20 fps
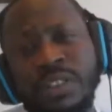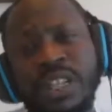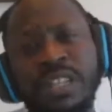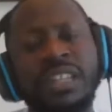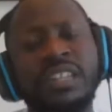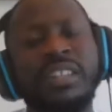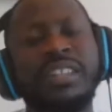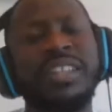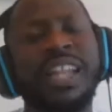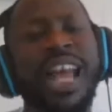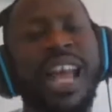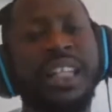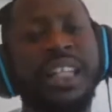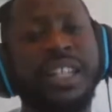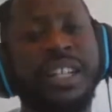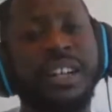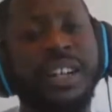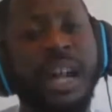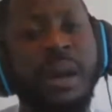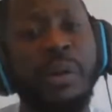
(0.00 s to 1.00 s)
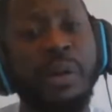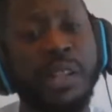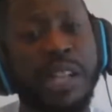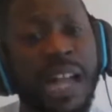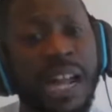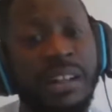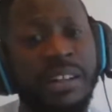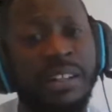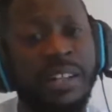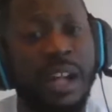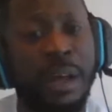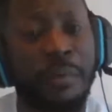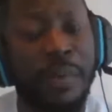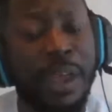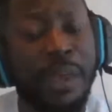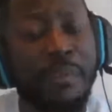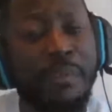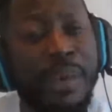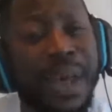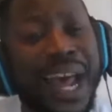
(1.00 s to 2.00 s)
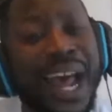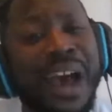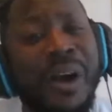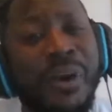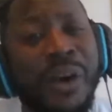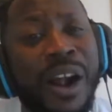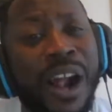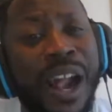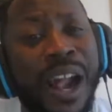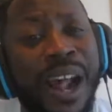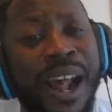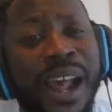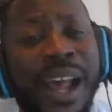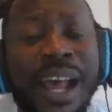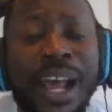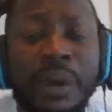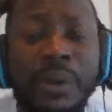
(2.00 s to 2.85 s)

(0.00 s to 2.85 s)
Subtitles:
Just as the last year, they were lining up in power eye,